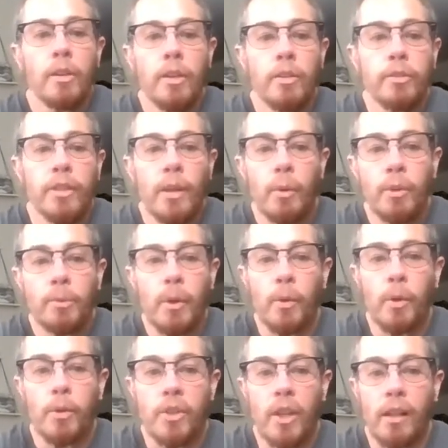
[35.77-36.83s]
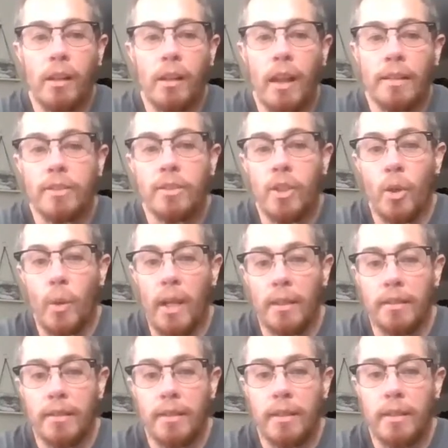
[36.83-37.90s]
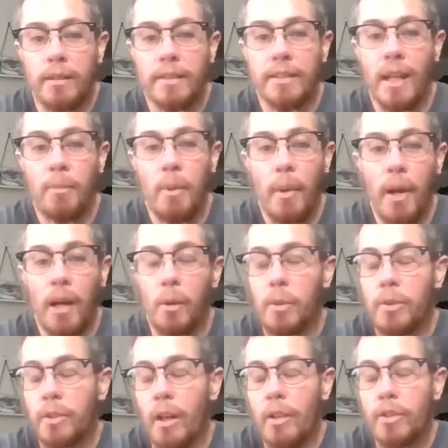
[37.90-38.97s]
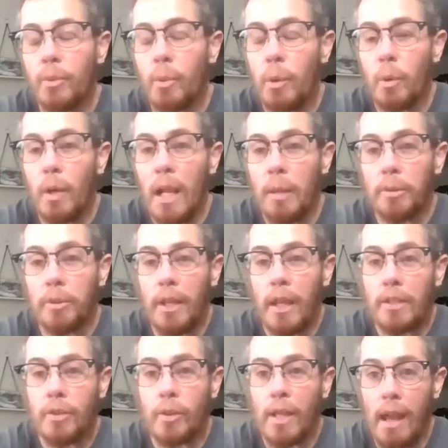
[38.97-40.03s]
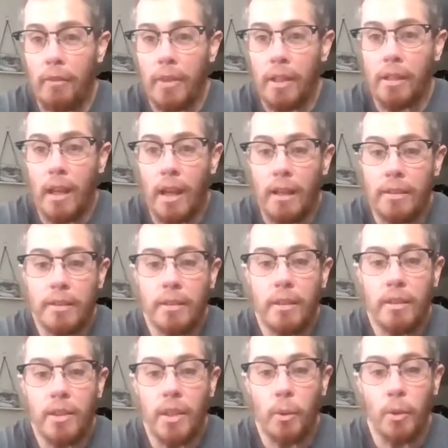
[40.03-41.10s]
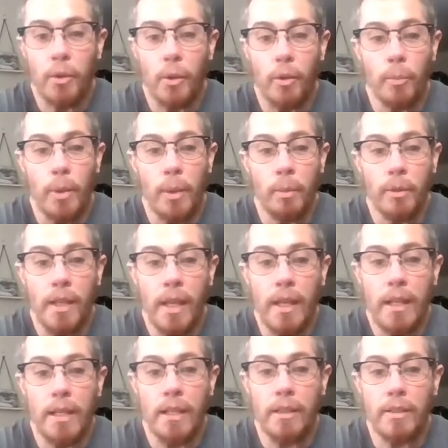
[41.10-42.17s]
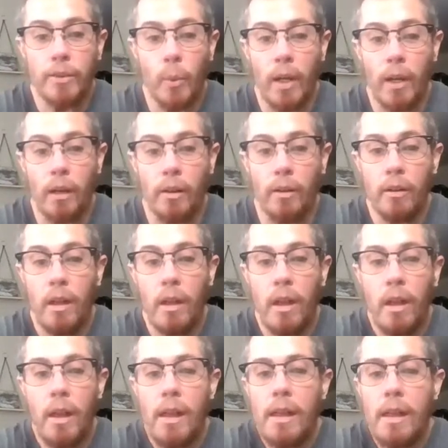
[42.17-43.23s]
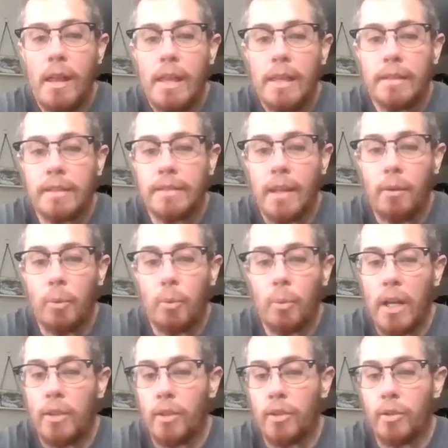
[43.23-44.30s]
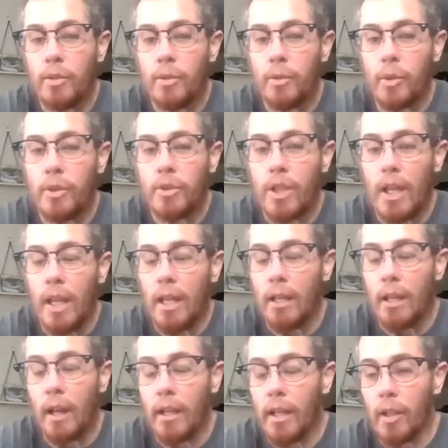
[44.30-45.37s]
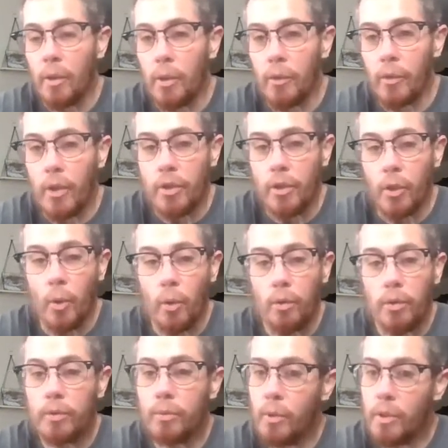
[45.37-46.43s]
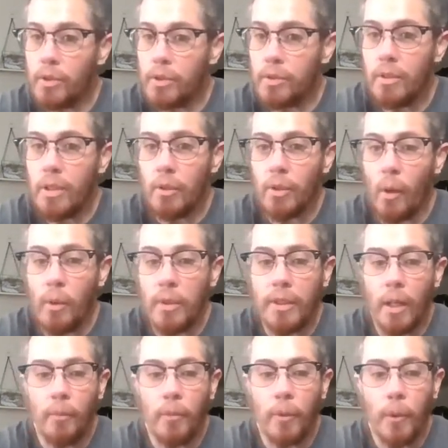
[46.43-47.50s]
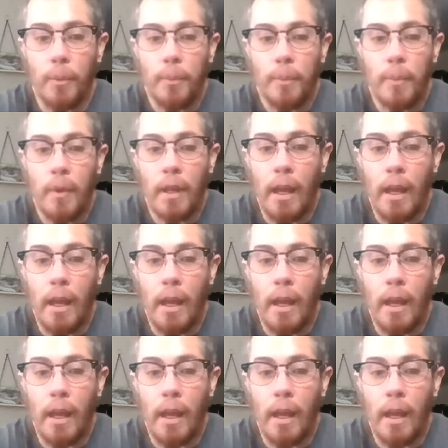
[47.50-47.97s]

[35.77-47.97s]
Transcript: Tuesday was my crochet class at Joann's. This time the power was on, so we were able to actually have the class. There were two other people taking it as well. Since they were brand new to crocheting, I got a refresher course, which you know is always helpful.